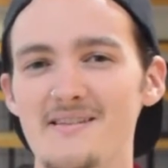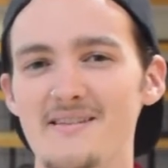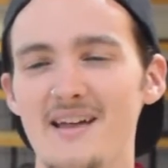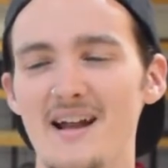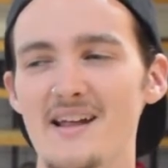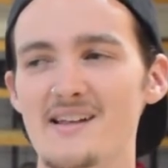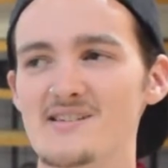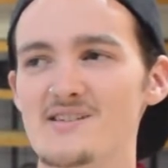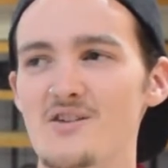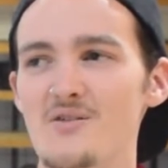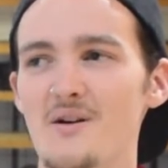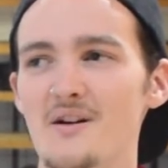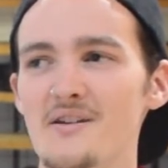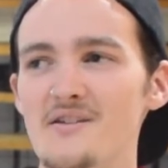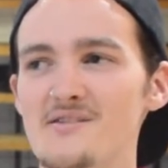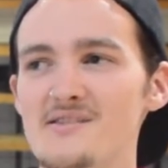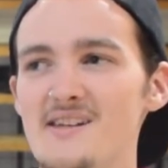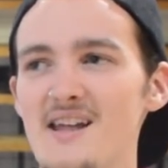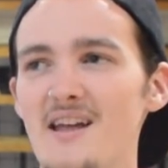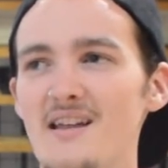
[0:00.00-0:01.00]
that I don't
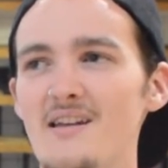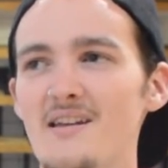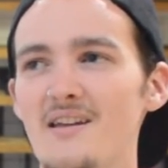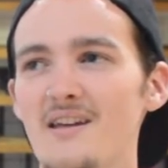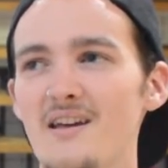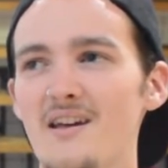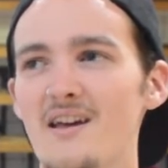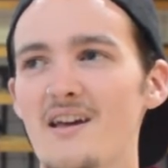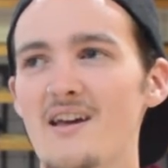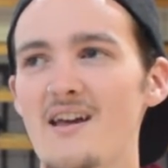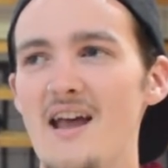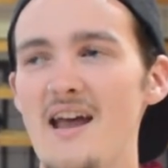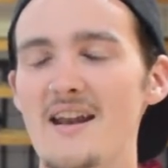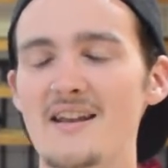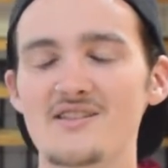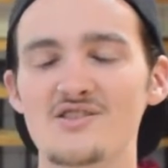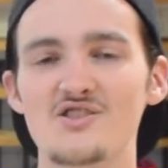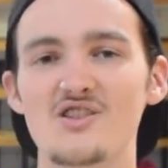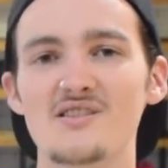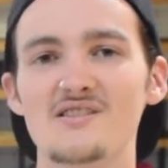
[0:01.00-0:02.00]
understand, and
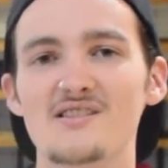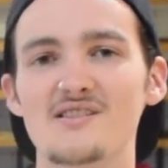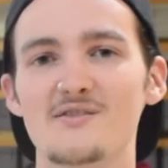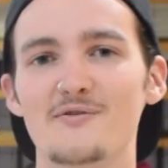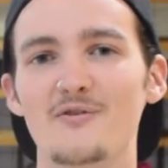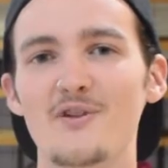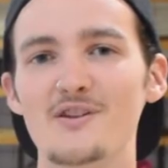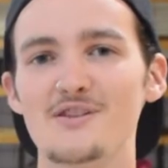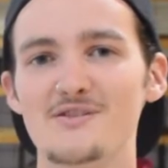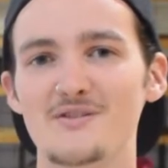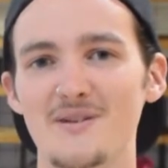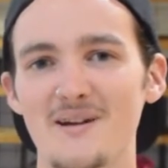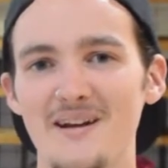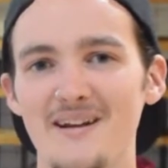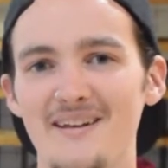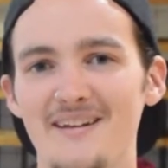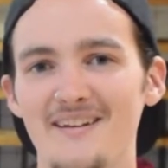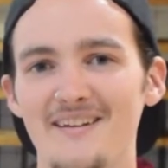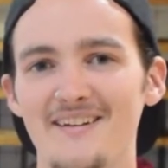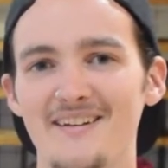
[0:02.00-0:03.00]
it's just as
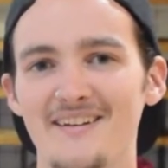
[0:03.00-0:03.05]
frustrating.